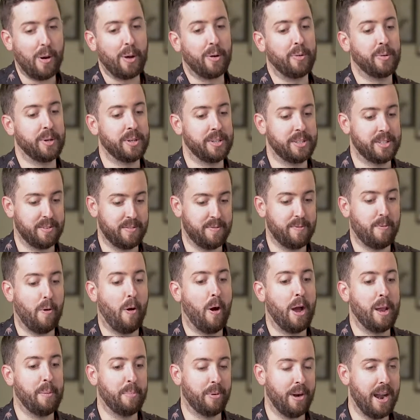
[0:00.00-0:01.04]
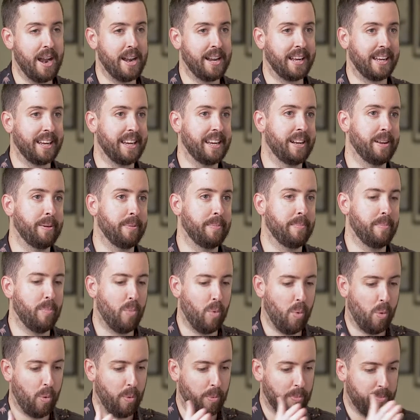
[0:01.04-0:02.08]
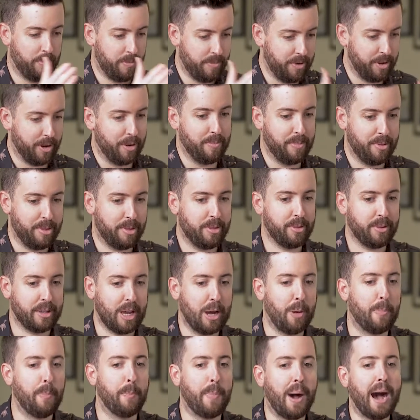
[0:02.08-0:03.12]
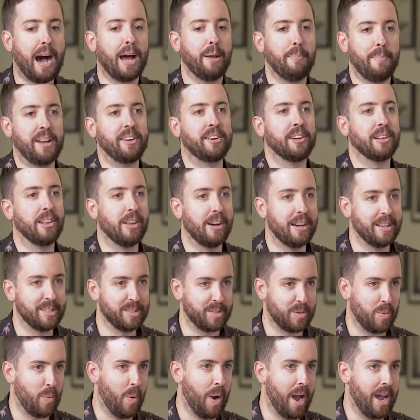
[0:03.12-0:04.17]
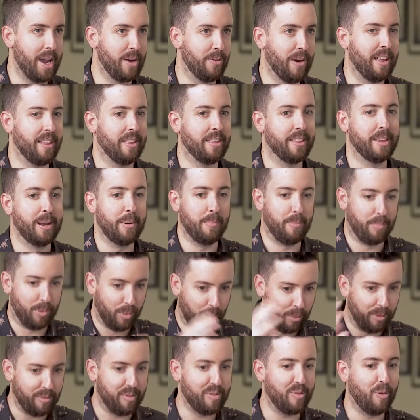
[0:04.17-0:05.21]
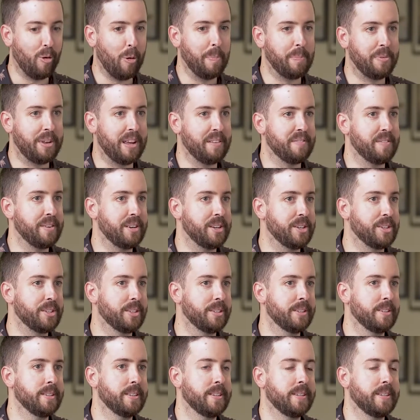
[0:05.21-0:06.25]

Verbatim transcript: I would define branding in a more, you know, compartmentalized way rather than a broad form definition.